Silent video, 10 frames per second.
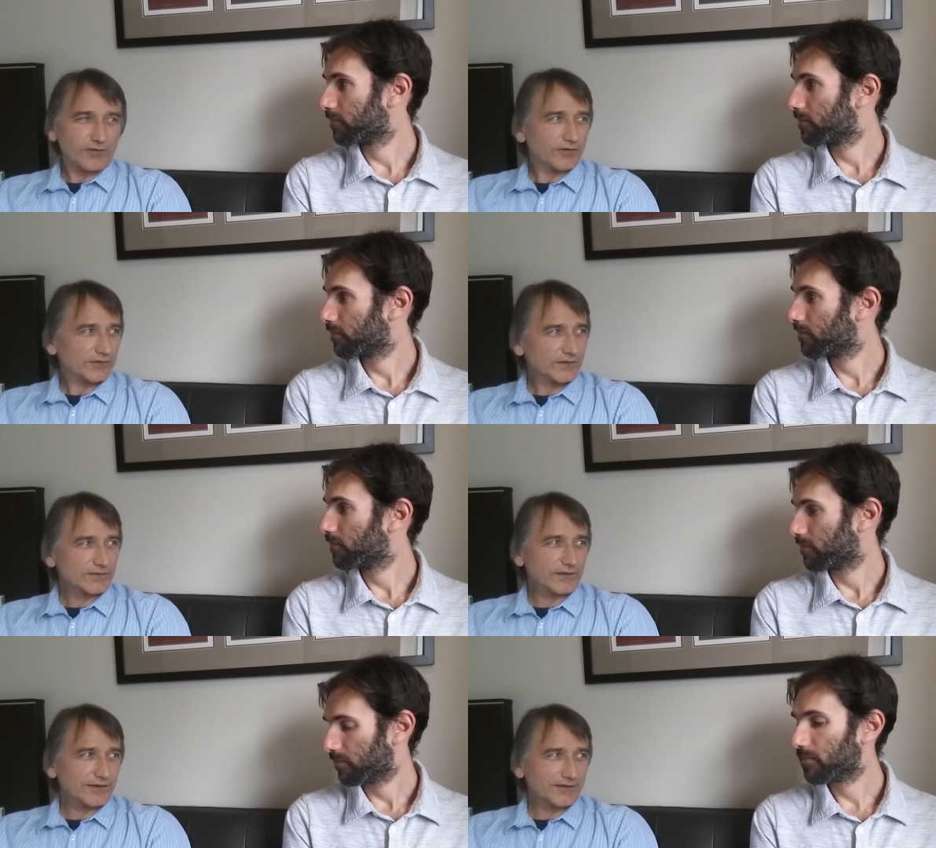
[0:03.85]

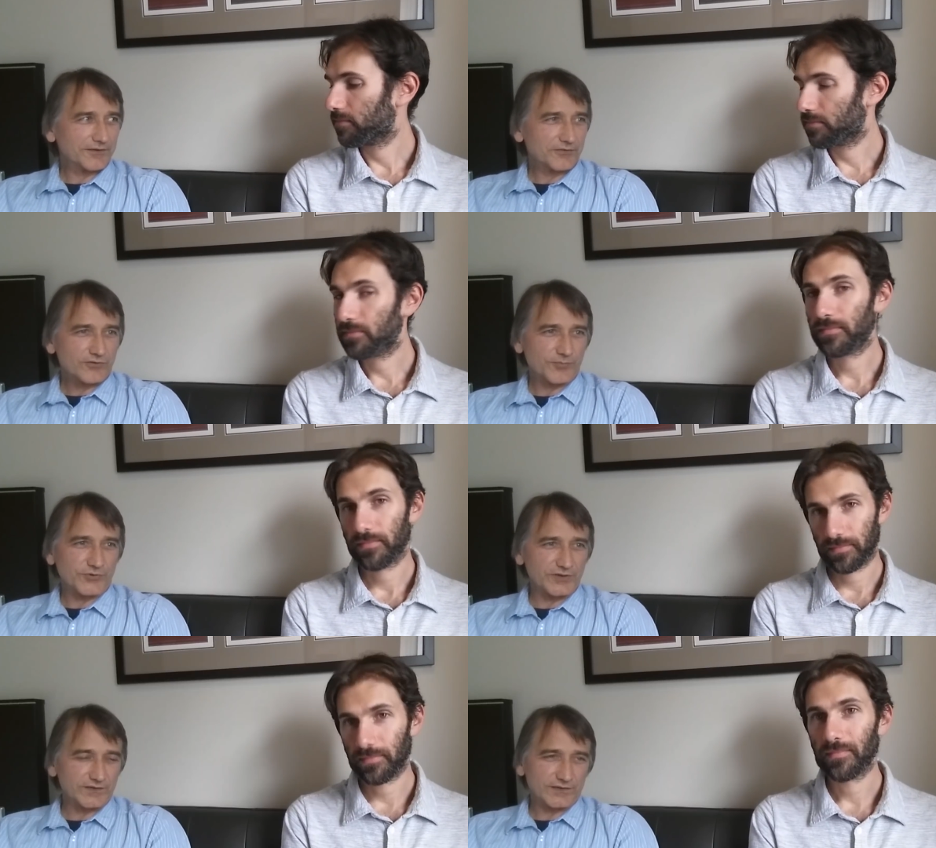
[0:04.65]
Speaker 1: autistic
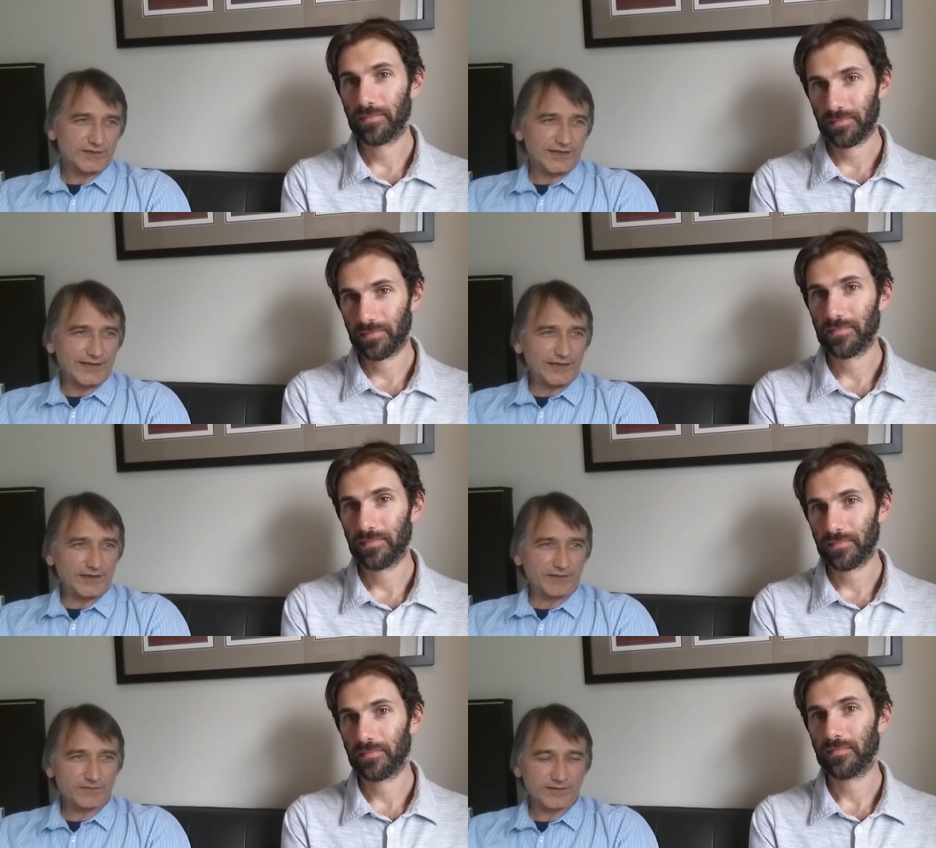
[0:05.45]
community, I,
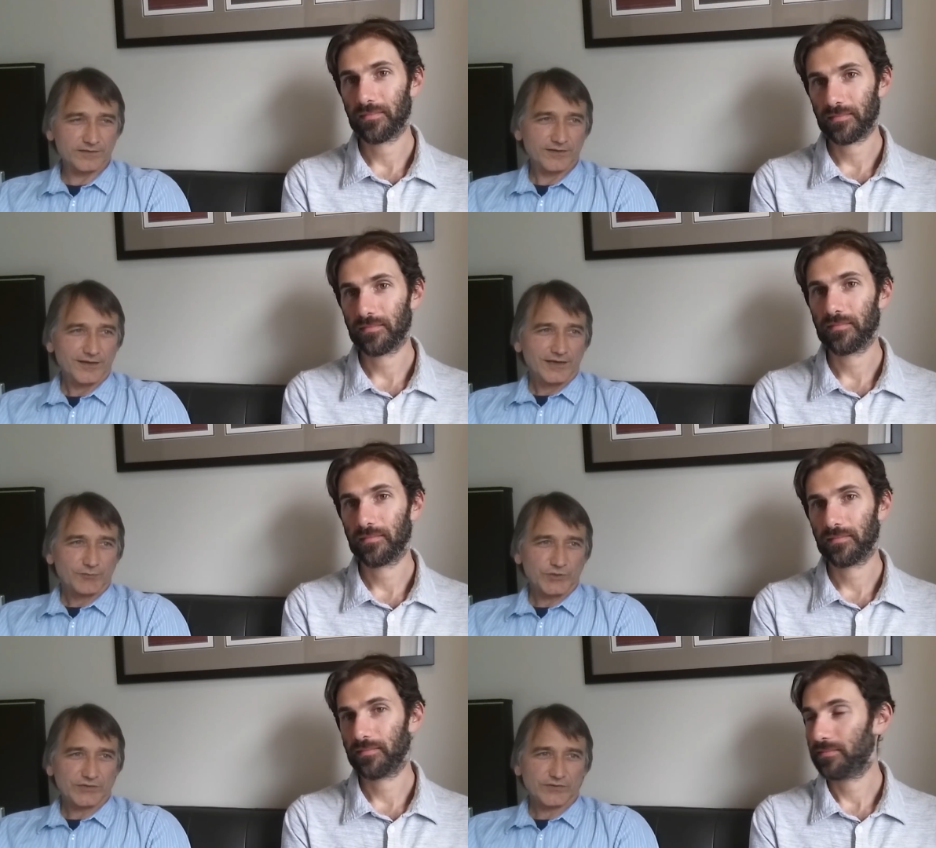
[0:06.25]
I think
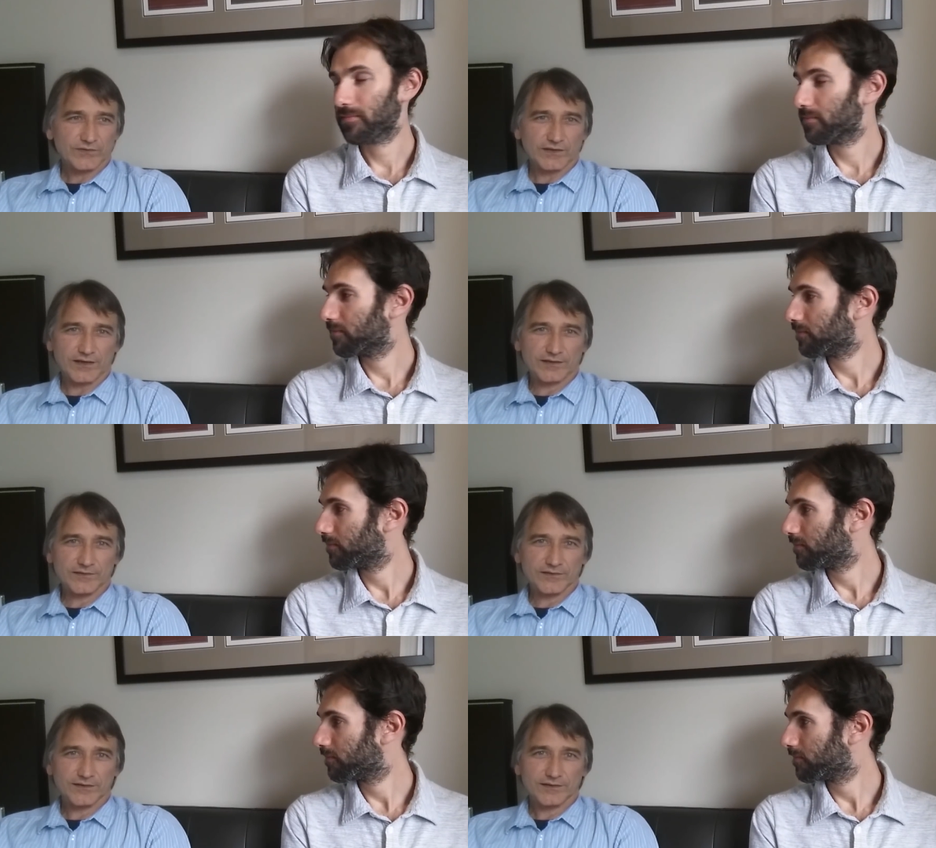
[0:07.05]
we need to start
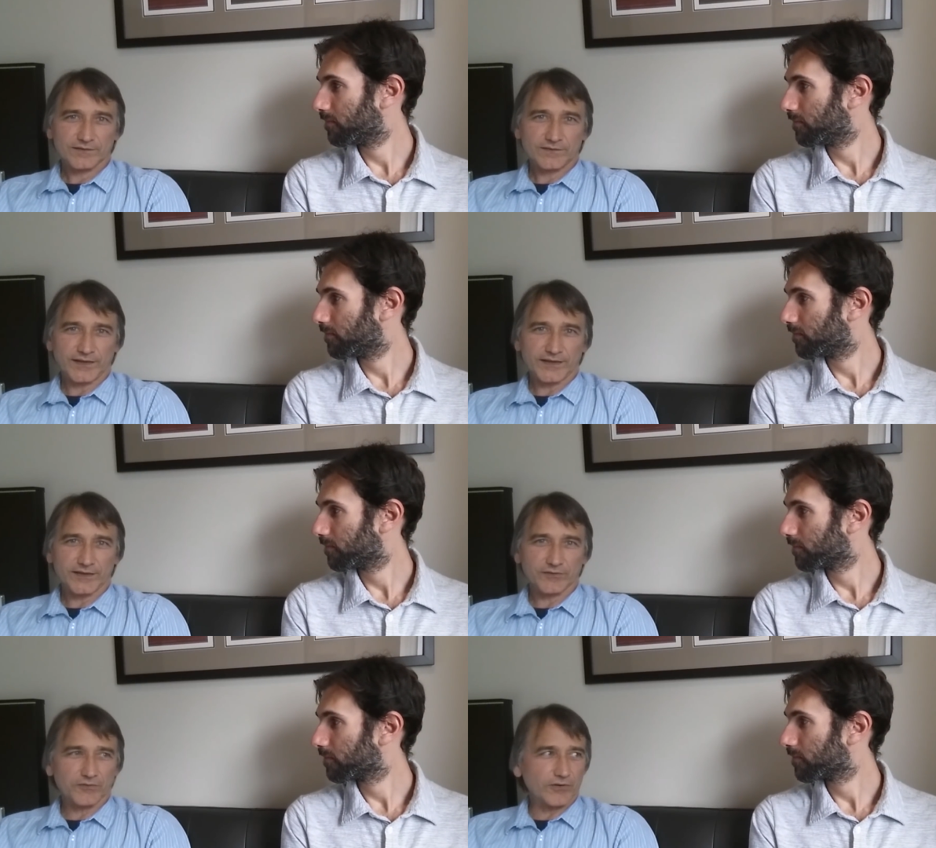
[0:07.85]

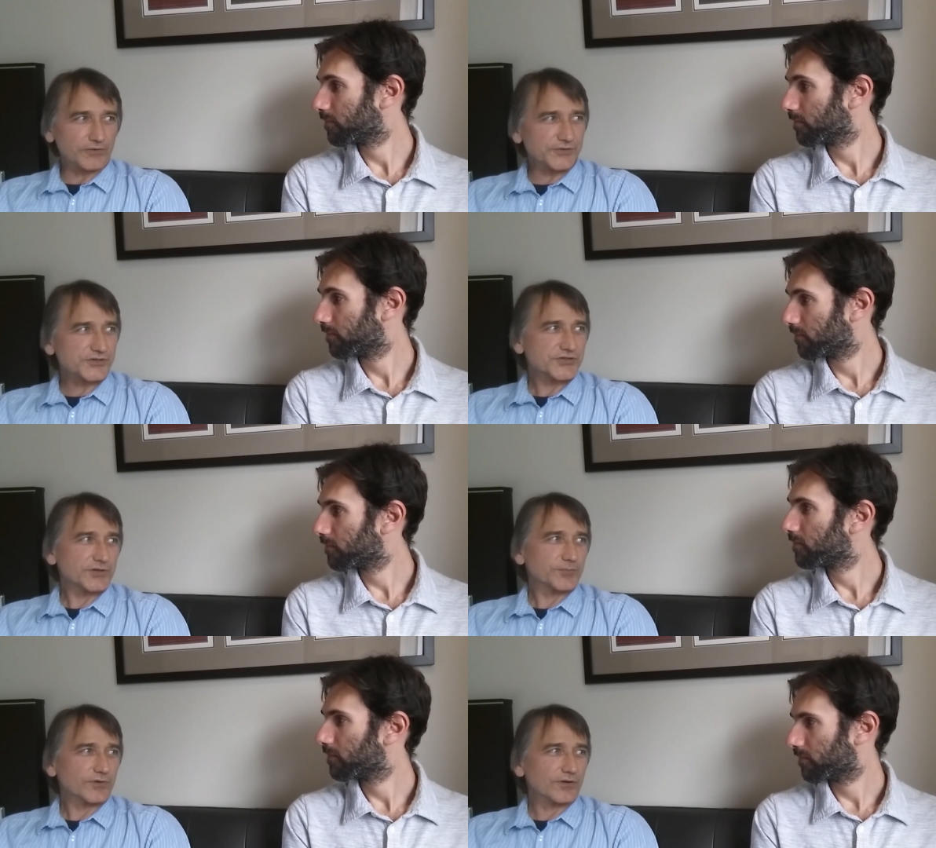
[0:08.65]
taking
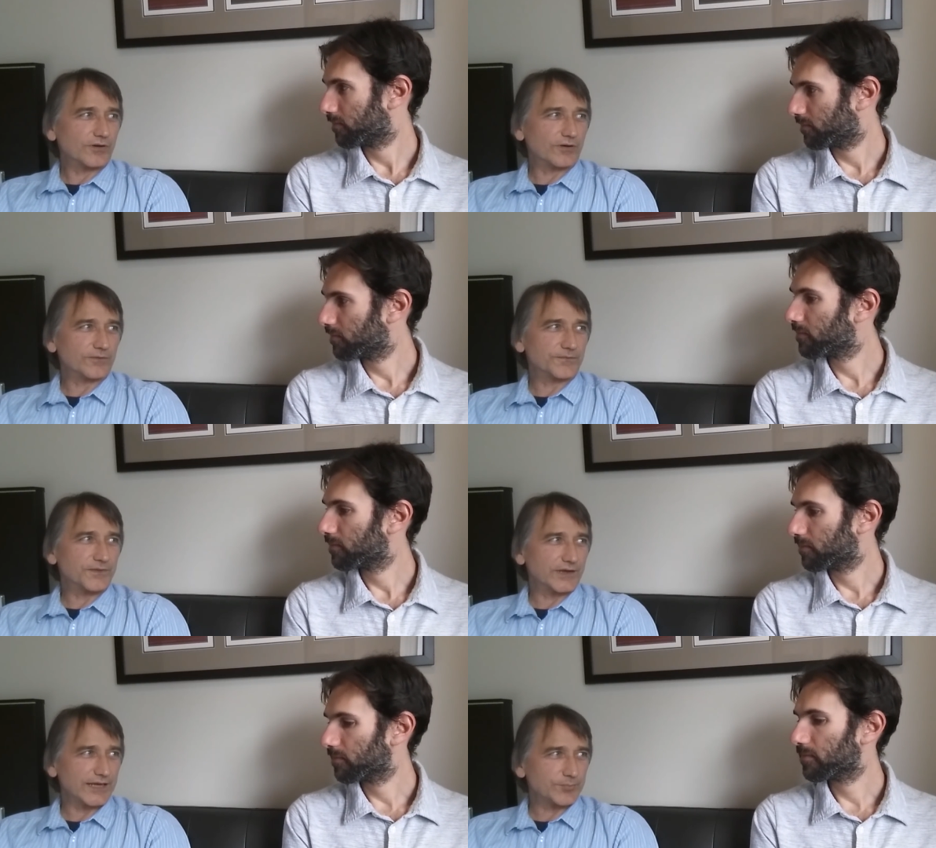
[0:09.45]
ownership of the
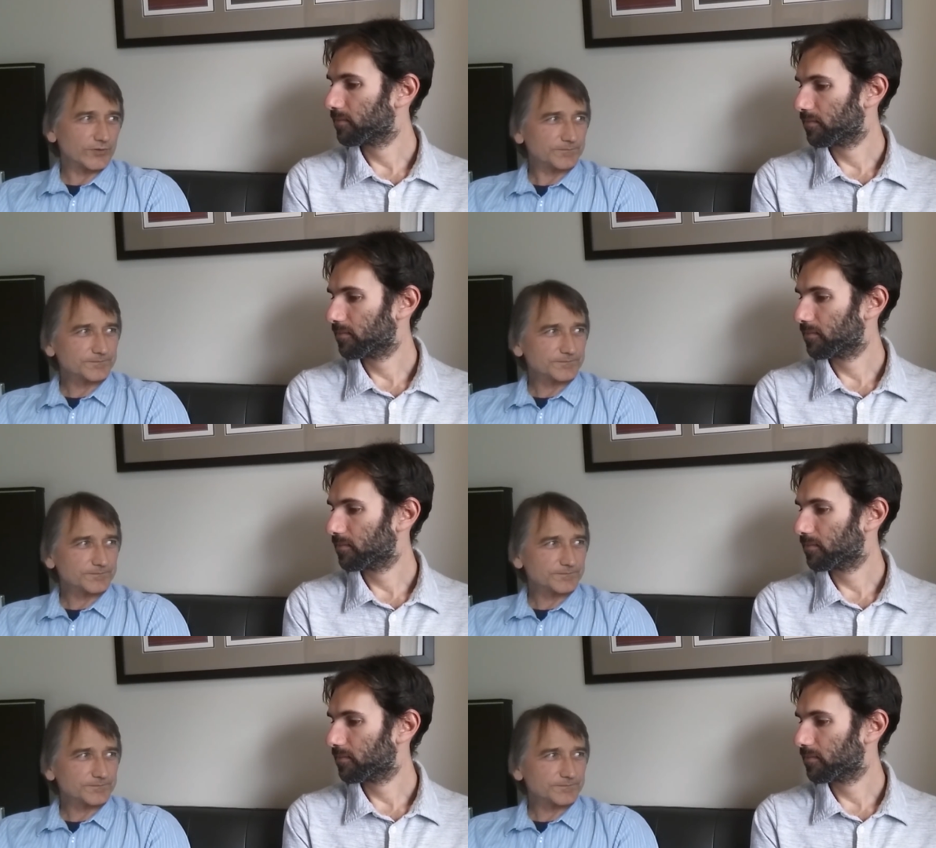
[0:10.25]
label,